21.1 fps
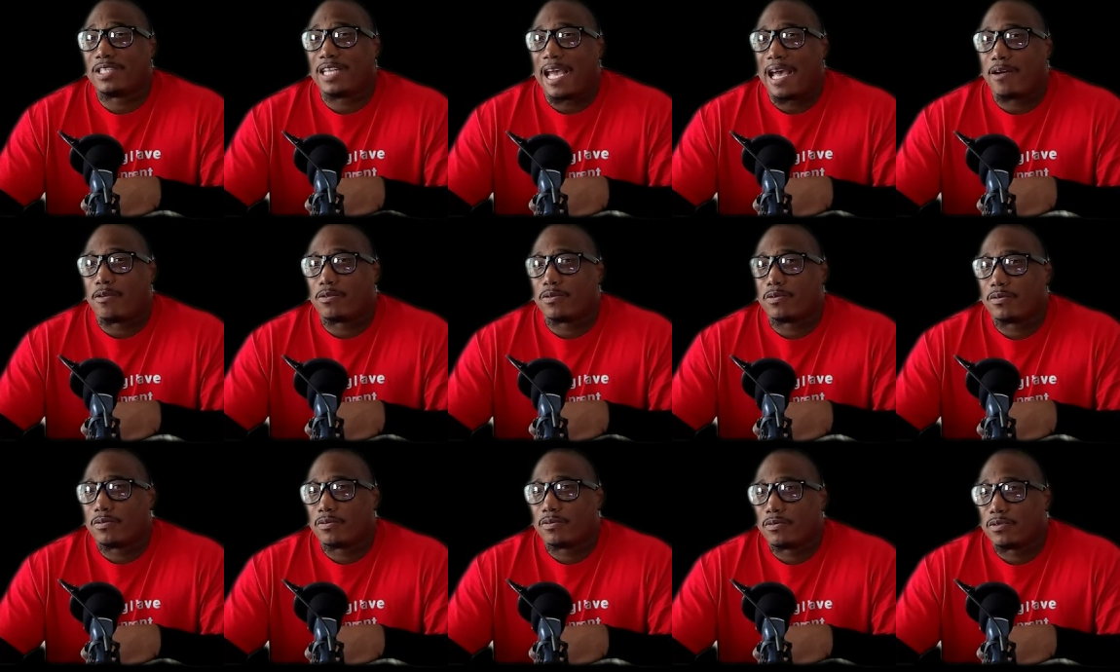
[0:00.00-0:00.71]
doubt,
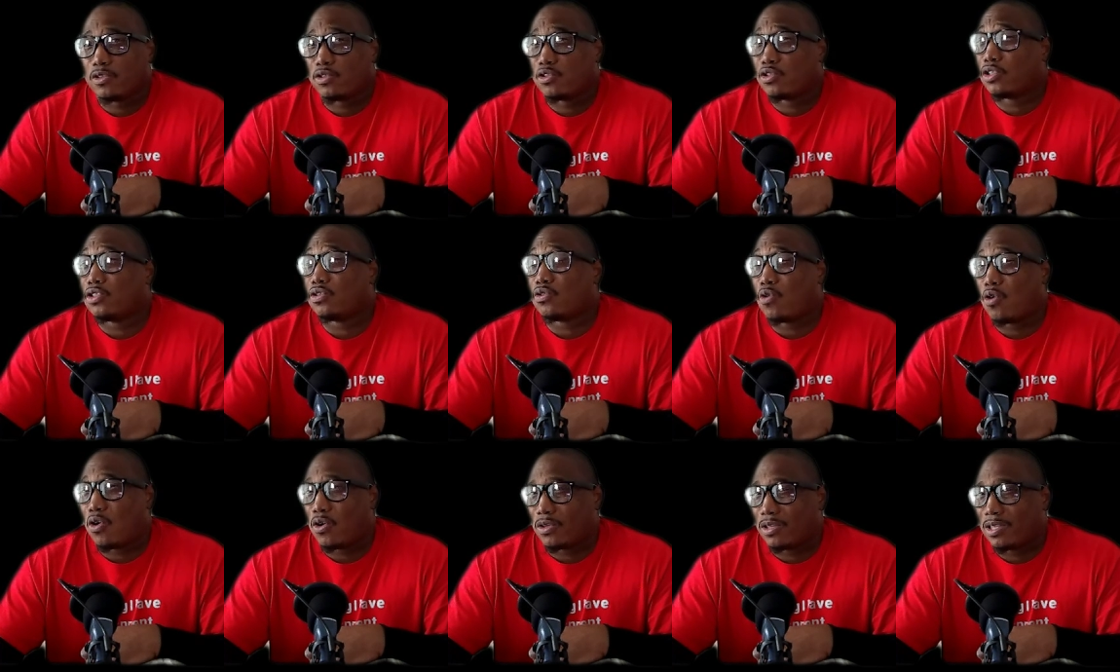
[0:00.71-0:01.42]
that you can do
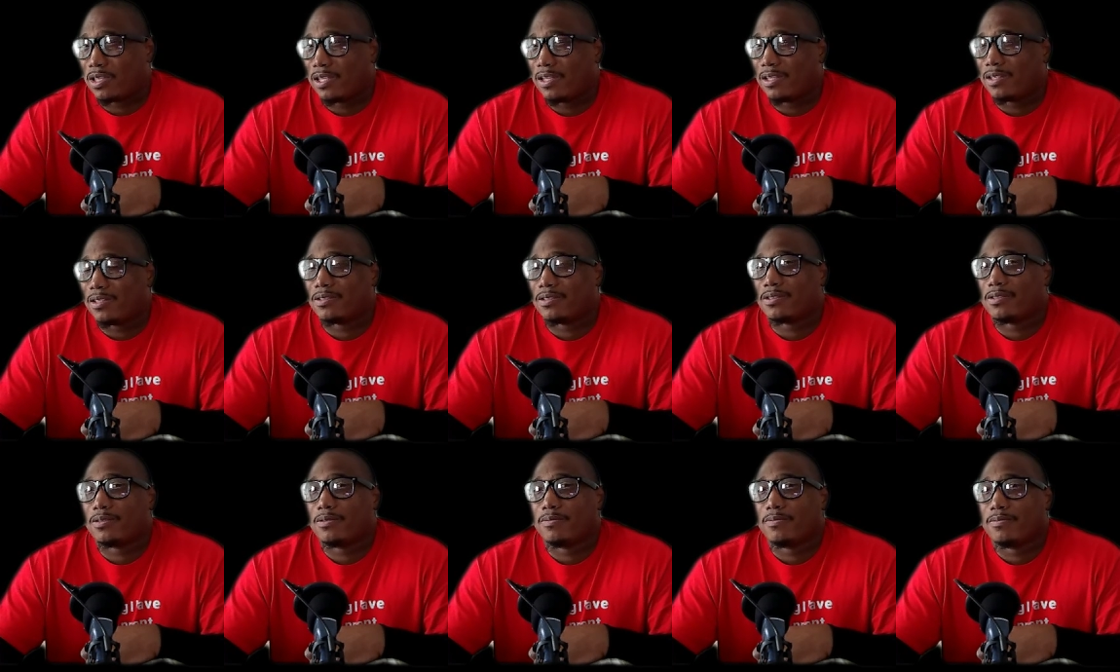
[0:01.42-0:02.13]
all
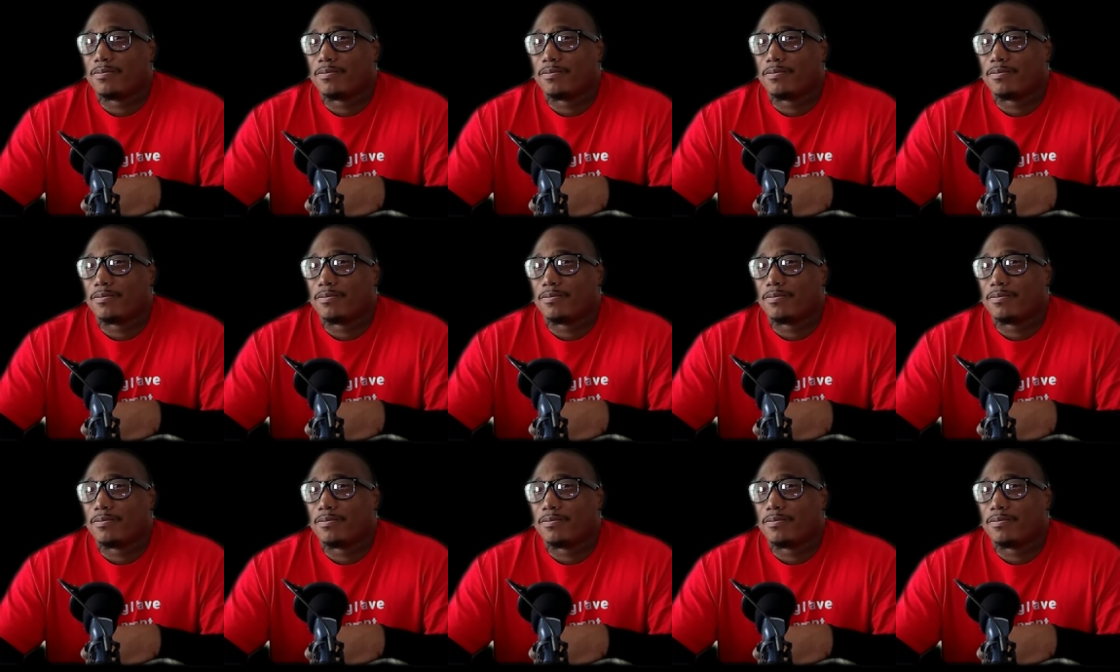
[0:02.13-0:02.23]
things.